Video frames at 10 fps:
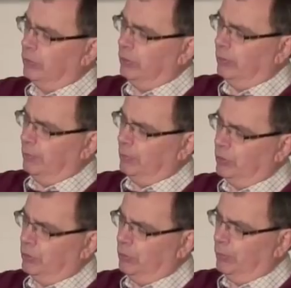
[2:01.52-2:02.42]
do up
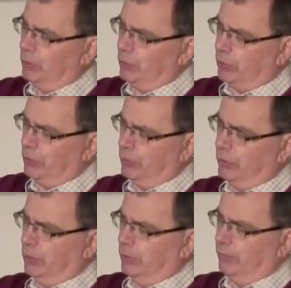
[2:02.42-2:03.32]
these U-bolts,
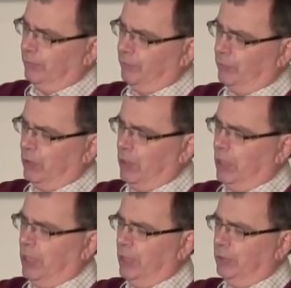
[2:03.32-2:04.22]

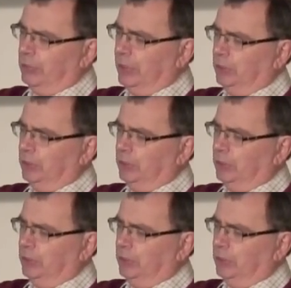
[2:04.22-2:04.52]
and on